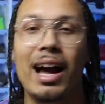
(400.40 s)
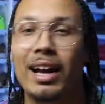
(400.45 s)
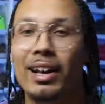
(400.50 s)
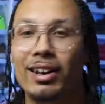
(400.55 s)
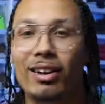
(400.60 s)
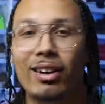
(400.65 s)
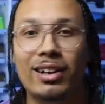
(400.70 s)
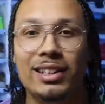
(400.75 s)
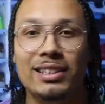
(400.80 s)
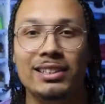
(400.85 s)
I
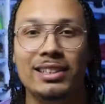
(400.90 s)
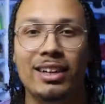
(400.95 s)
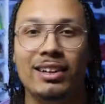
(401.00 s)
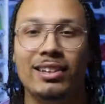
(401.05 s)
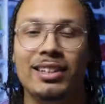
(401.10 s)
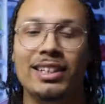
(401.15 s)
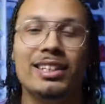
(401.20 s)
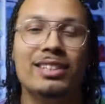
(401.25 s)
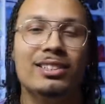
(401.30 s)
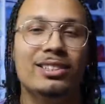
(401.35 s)
can already
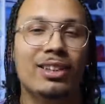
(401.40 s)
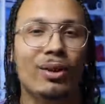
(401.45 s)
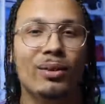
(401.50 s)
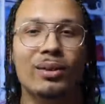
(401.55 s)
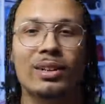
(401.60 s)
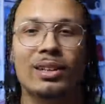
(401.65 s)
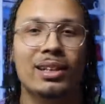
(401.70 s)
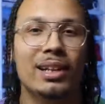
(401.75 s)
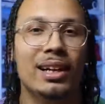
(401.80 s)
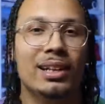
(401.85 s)
tell these
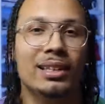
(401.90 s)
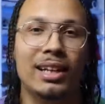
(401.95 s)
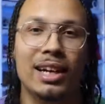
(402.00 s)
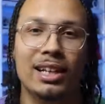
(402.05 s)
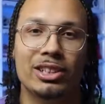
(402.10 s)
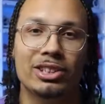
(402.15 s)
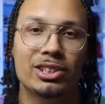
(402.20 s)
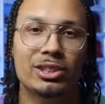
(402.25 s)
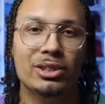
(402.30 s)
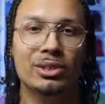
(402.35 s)
don't look like
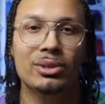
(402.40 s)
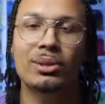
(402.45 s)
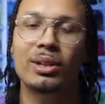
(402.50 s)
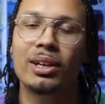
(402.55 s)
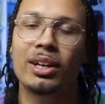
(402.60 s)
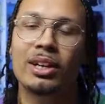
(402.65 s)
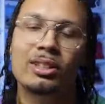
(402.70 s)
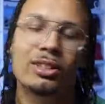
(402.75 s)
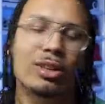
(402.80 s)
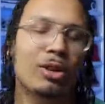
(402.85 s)
that shoe.
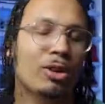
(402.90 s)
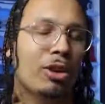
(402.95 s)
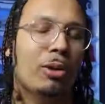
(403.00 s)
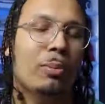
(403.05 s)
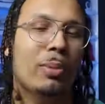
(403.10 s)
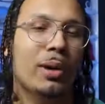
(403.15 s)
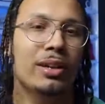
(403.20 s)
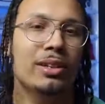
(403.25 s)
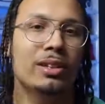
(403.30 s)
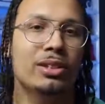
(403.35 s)
Don't
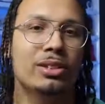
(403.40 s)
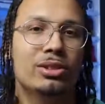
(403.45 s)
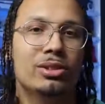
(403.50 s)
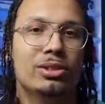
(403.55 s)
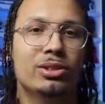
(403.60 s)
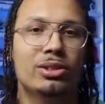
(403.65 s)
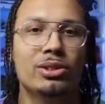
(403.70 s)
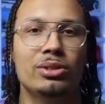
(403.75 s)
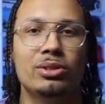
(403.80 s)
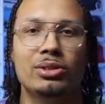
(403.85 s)
compare the
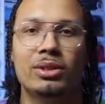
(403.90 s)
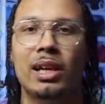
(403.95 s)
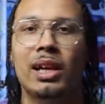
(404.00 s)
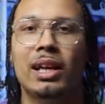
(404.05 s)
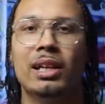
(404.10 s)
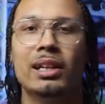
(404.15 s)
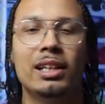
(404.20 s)
two shoes.